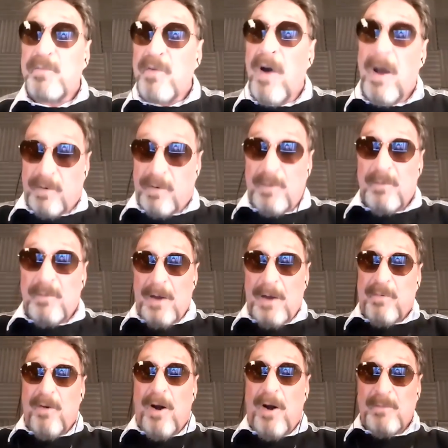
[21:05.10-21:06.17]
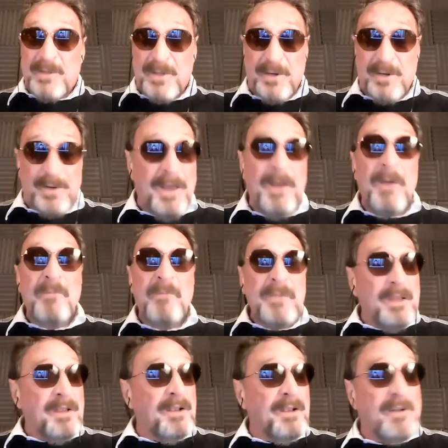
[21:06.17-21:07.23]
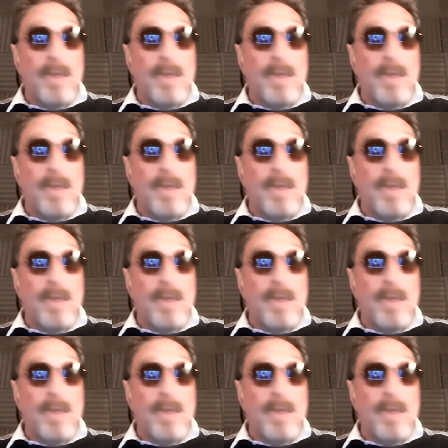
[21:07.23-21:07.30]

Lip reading: problem, I promise you.